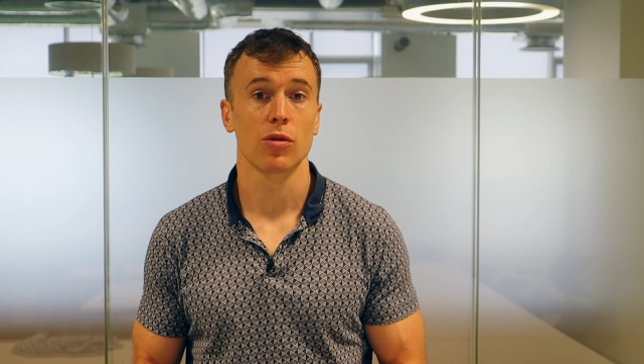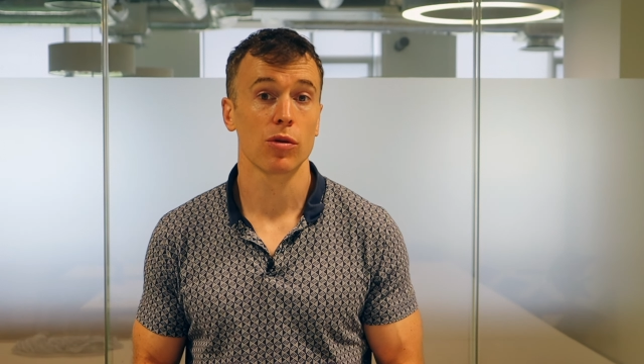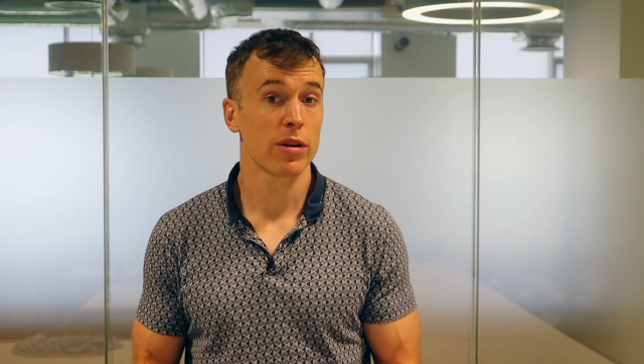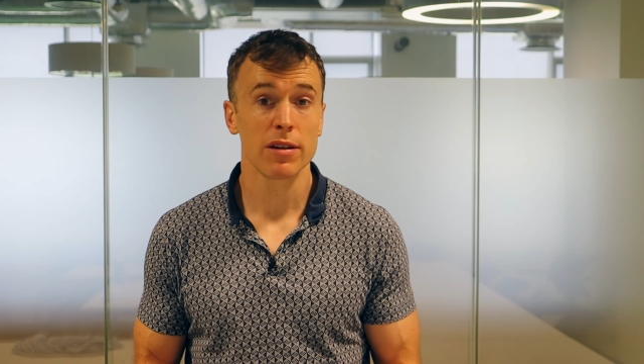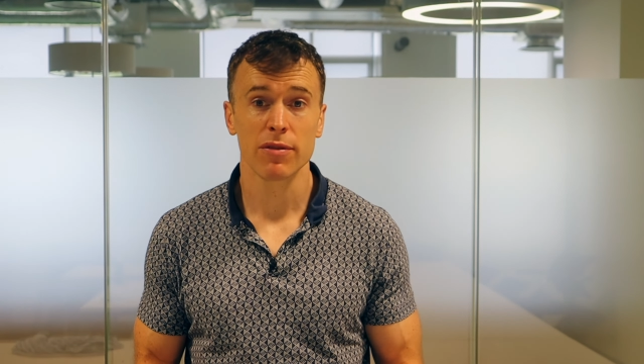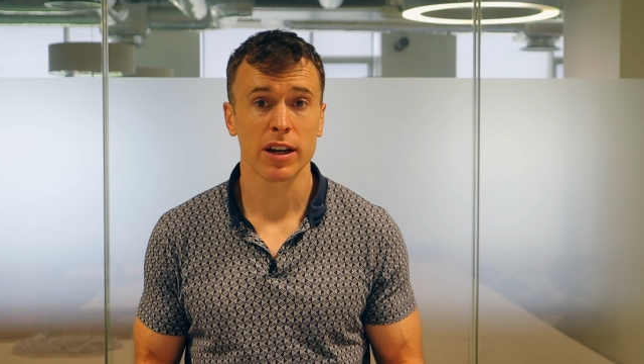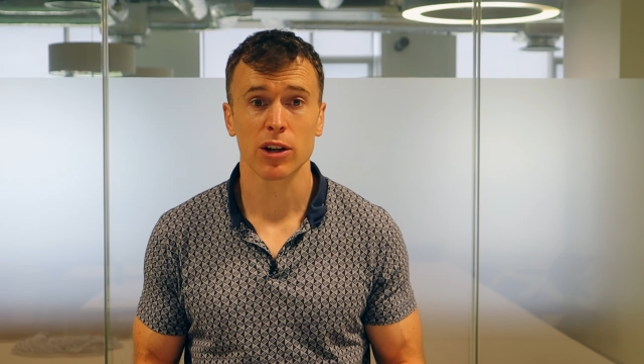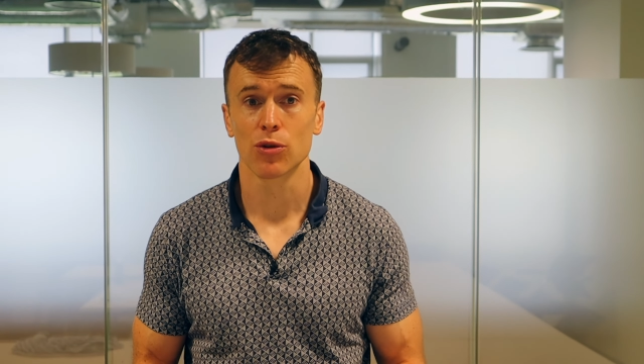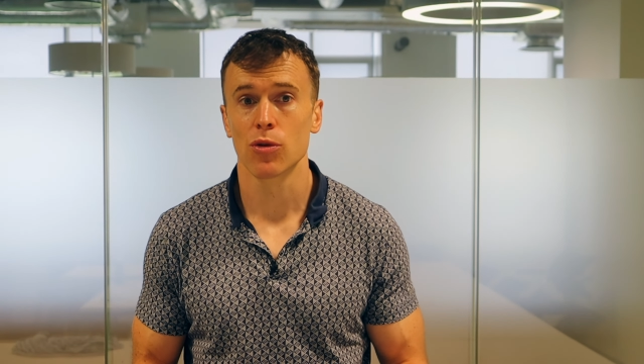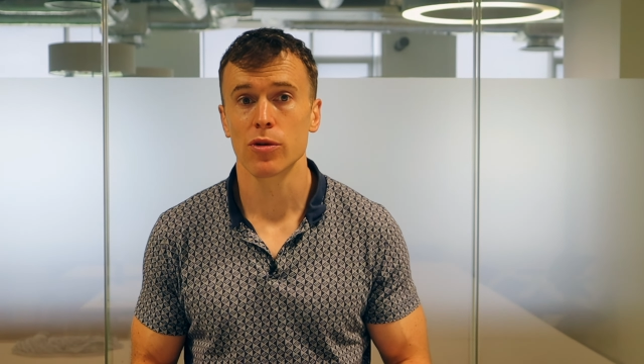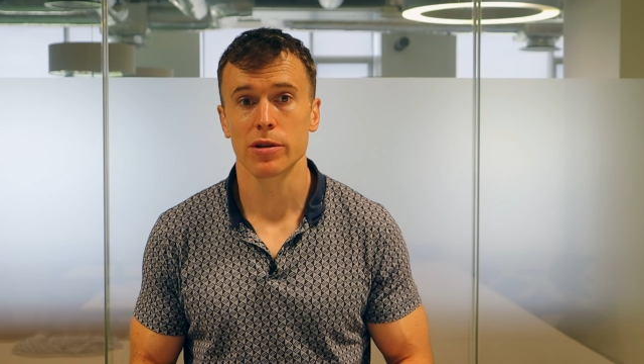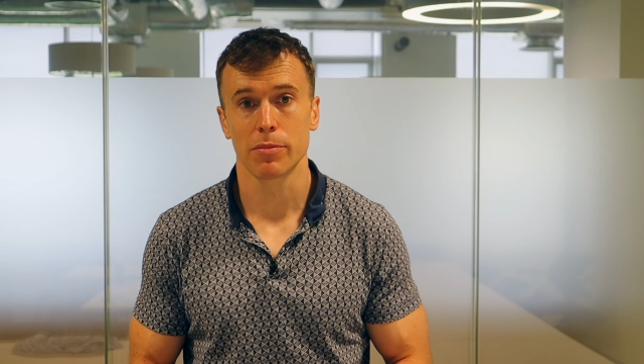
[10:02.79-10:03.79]
or even
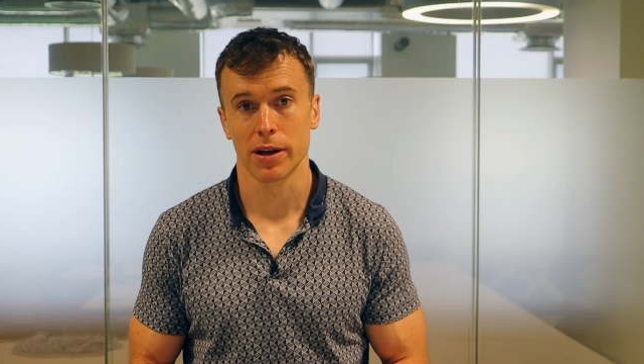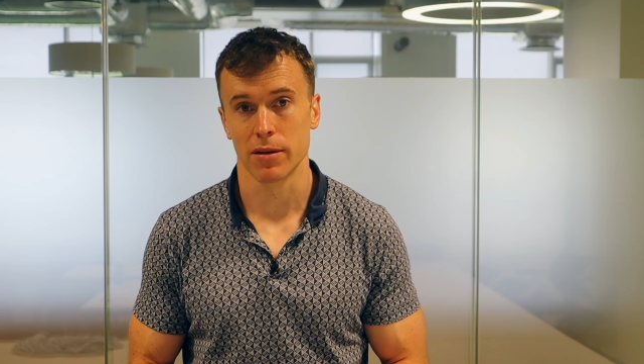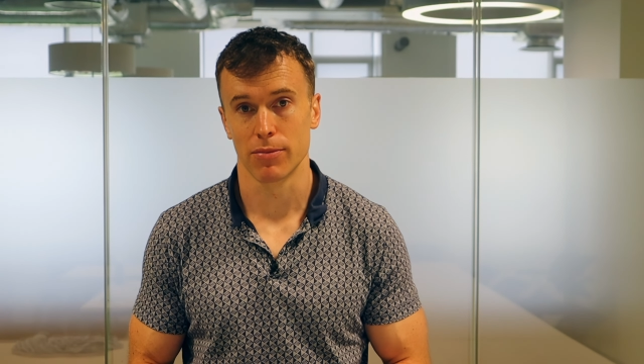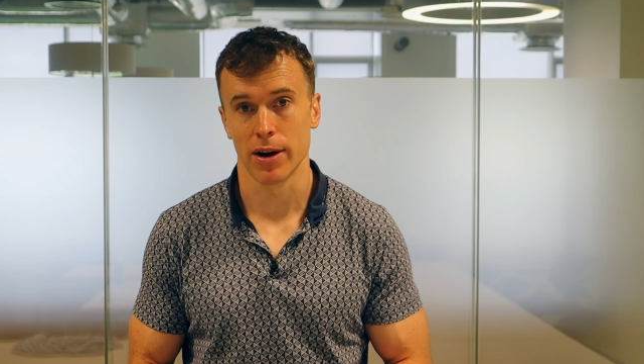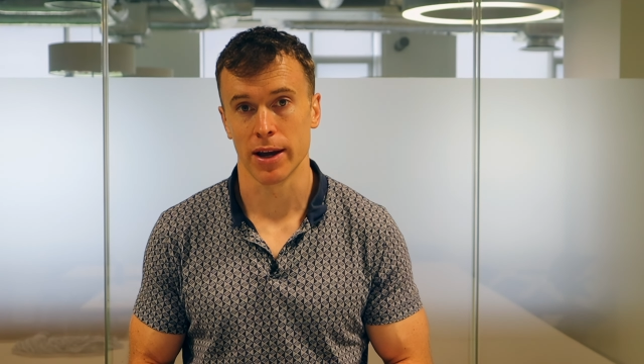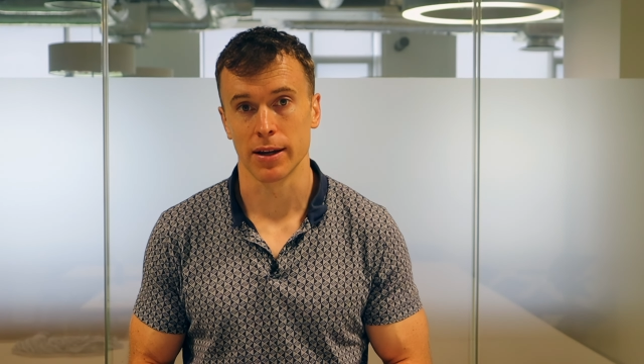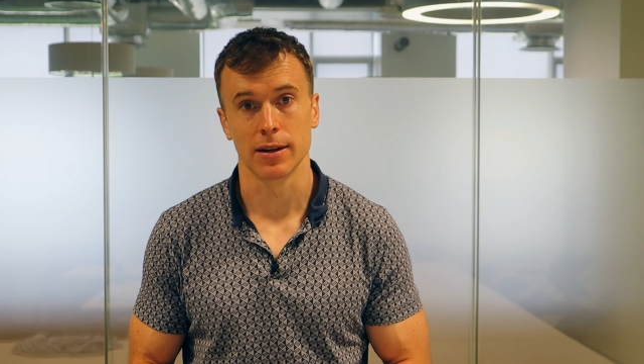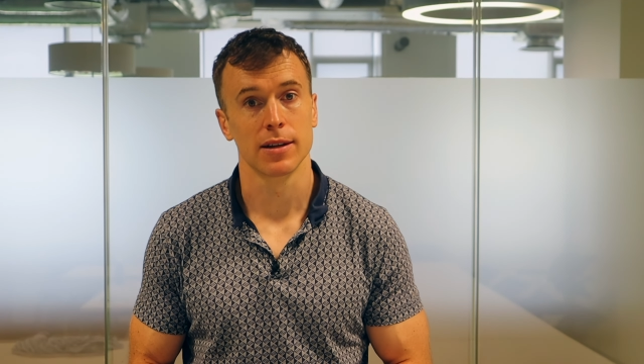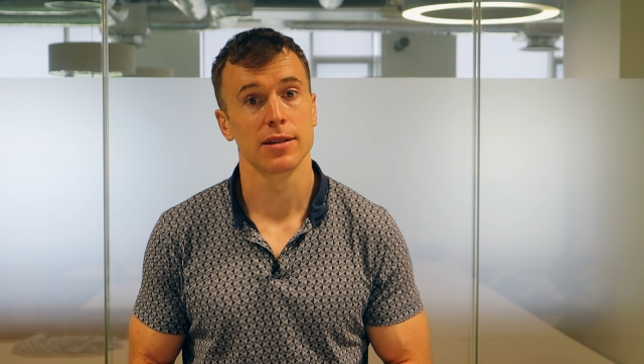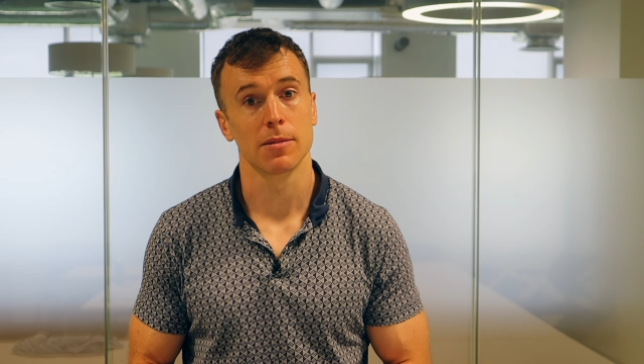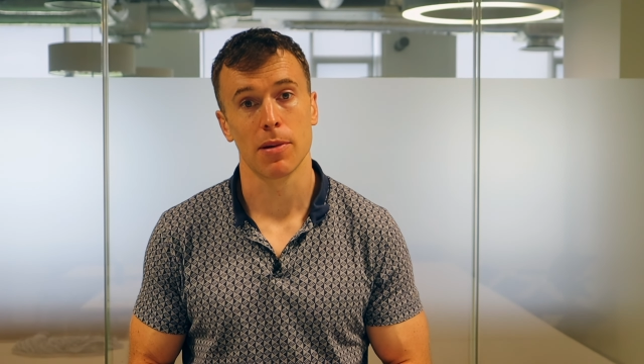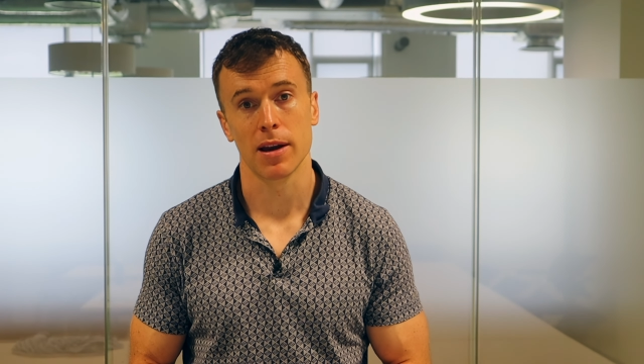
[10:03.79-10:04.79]
ignored by the brain,
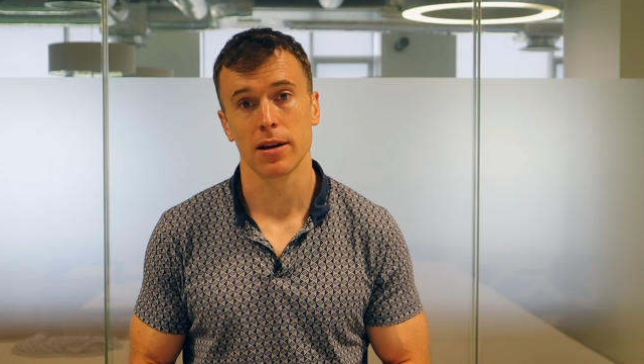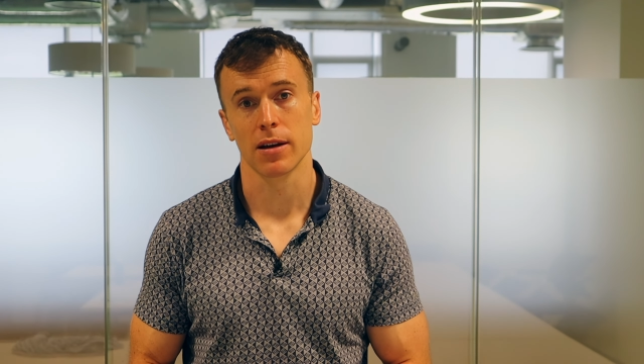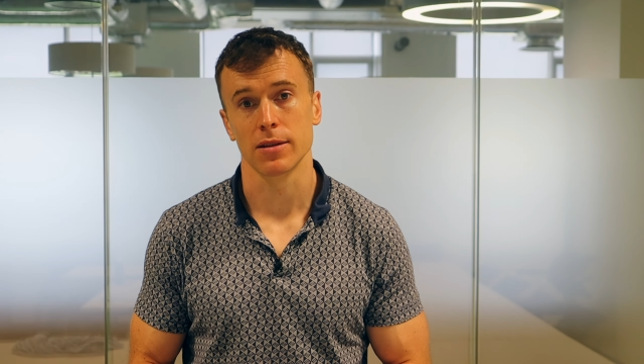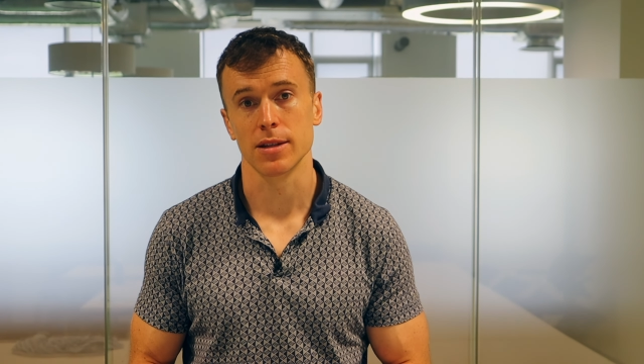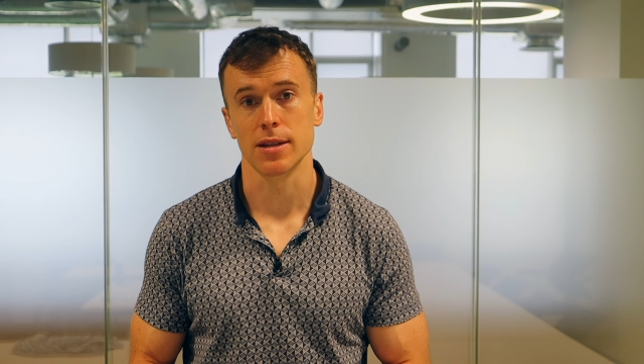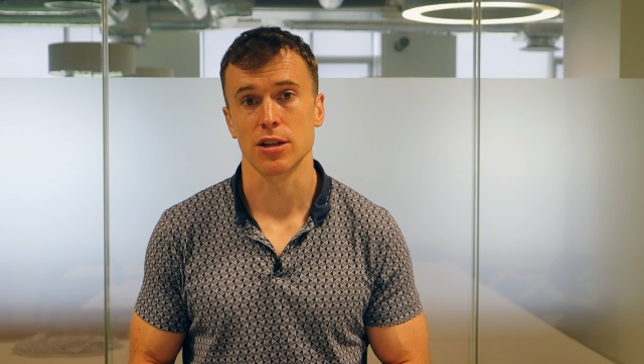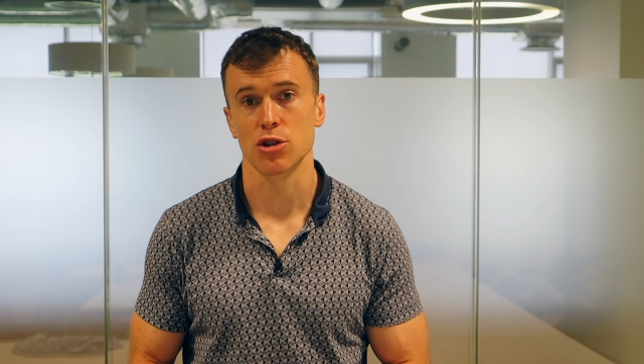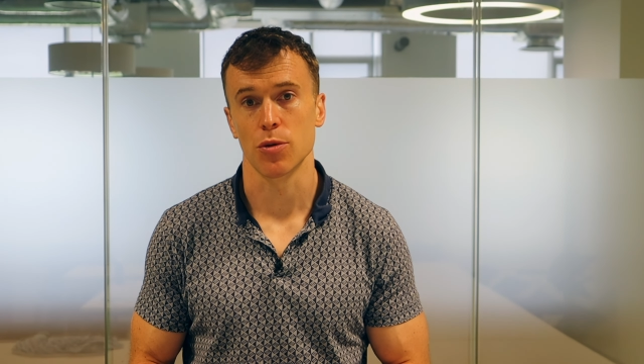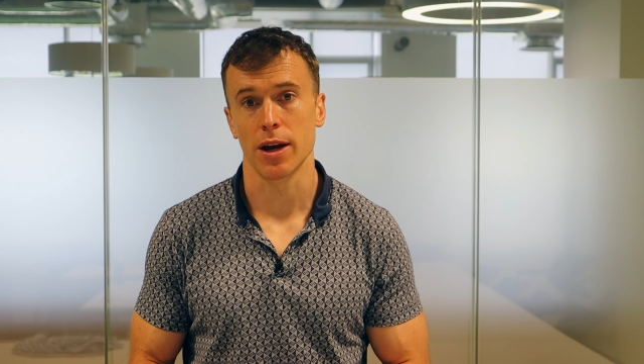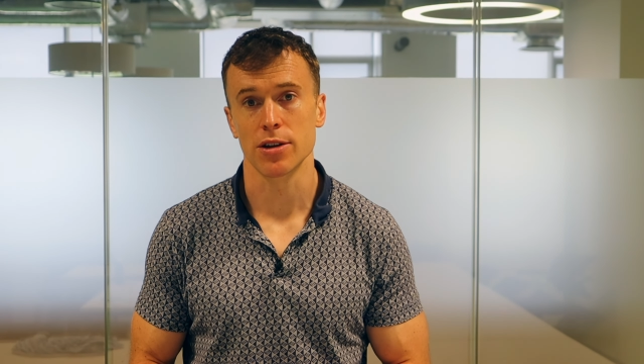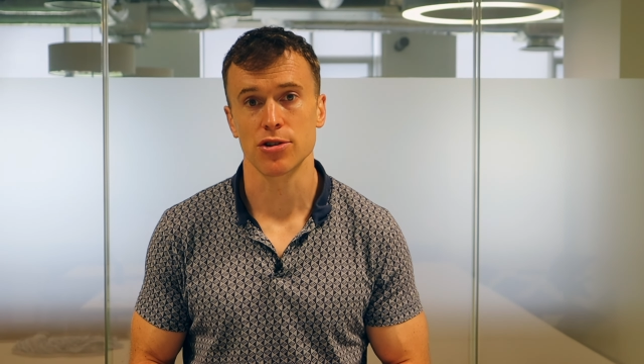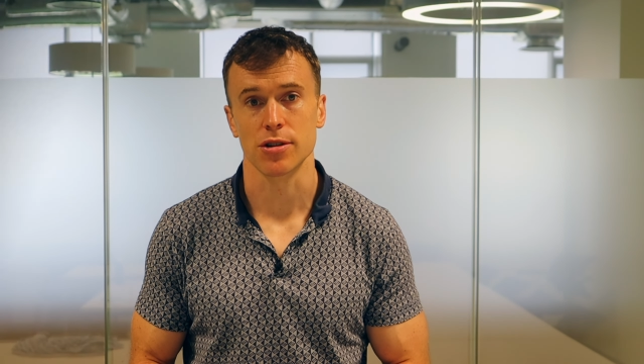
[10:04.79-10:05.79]
depending on the
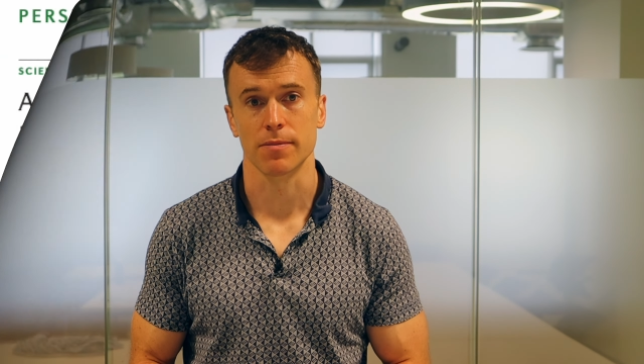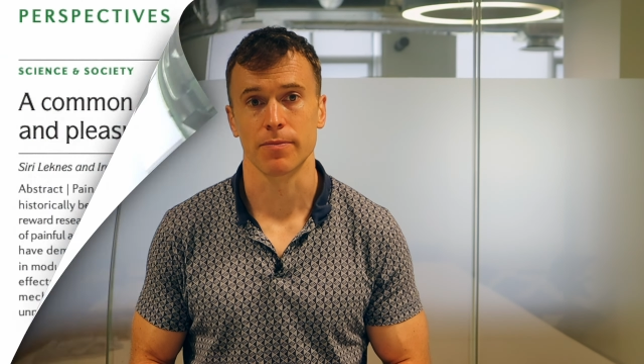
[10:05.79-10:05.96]
situation.